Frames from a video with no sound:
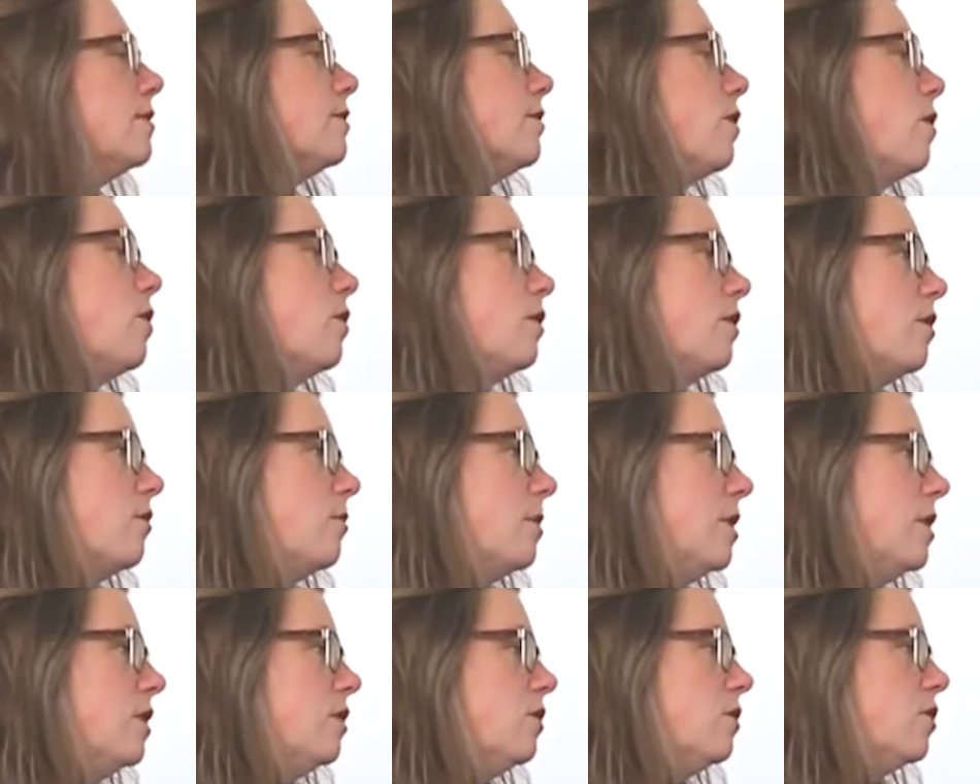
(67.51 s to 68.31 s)
song
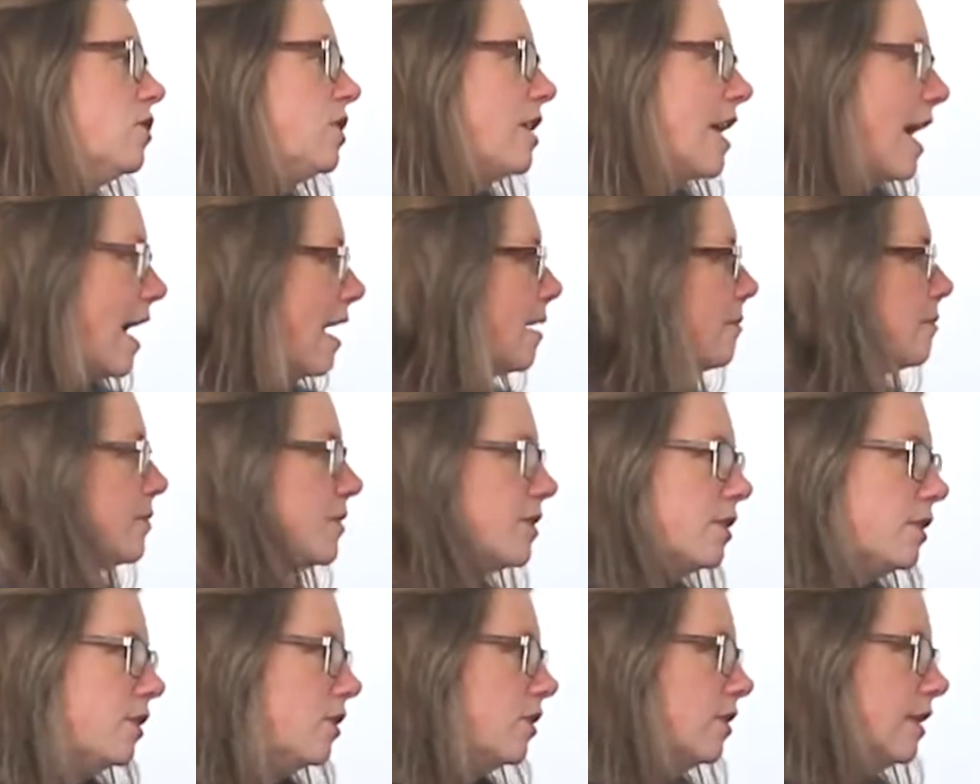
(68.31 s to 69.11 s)
that we knew she
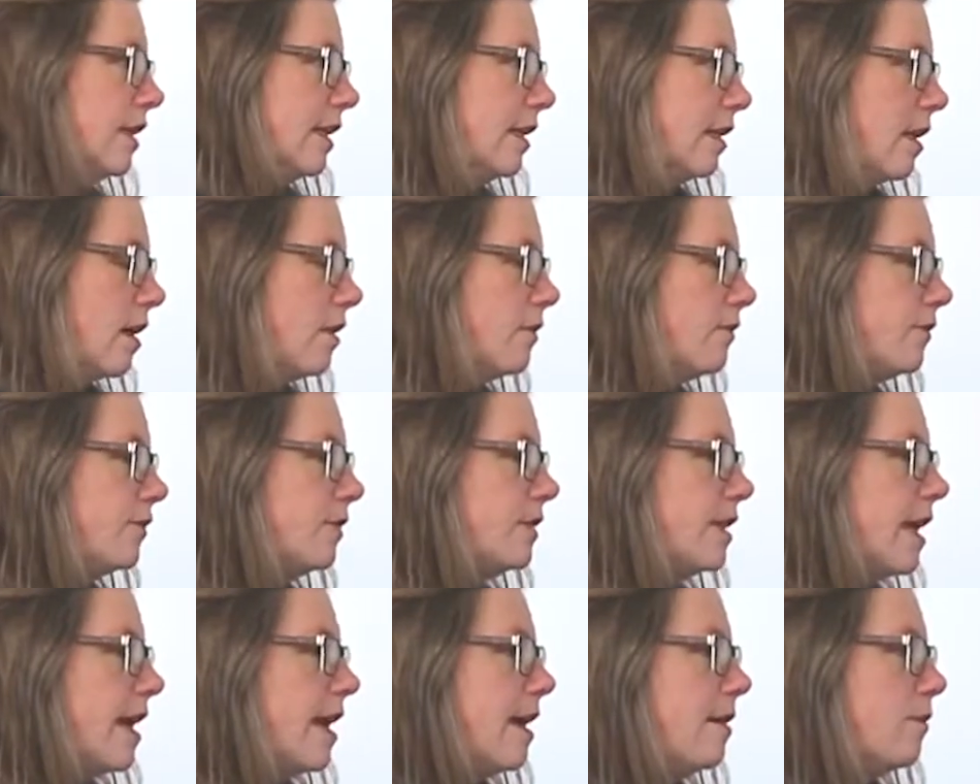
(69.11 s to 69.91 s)
absolutely
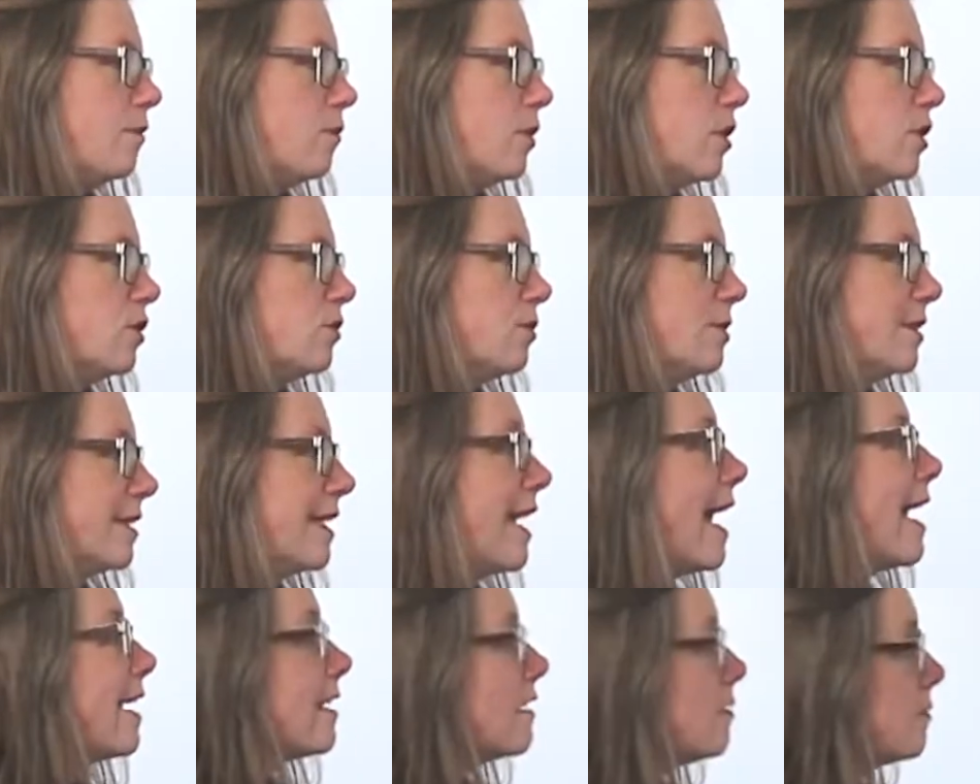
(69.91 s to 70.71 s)
loved, which was
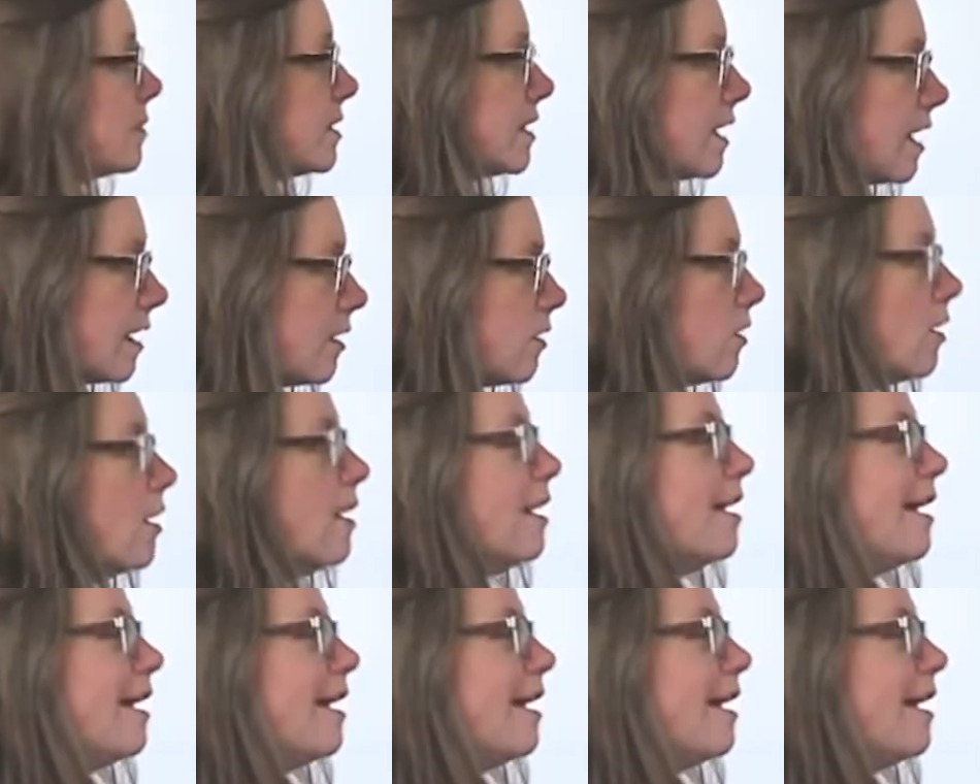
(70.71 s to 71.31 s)
Gangnam Style,